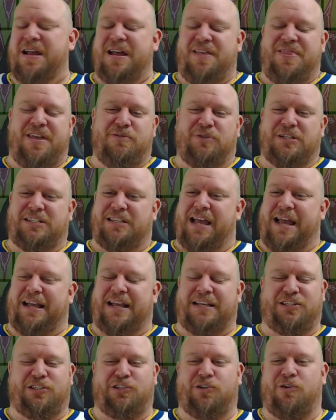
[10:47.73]
There was
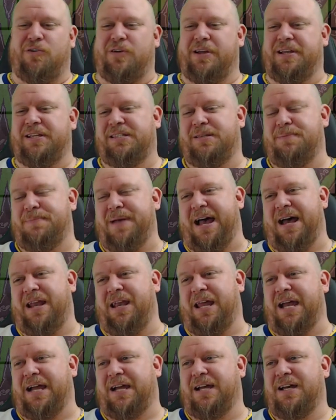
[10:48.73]
like stories about
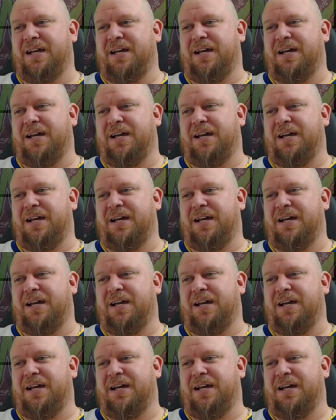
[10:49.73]
like,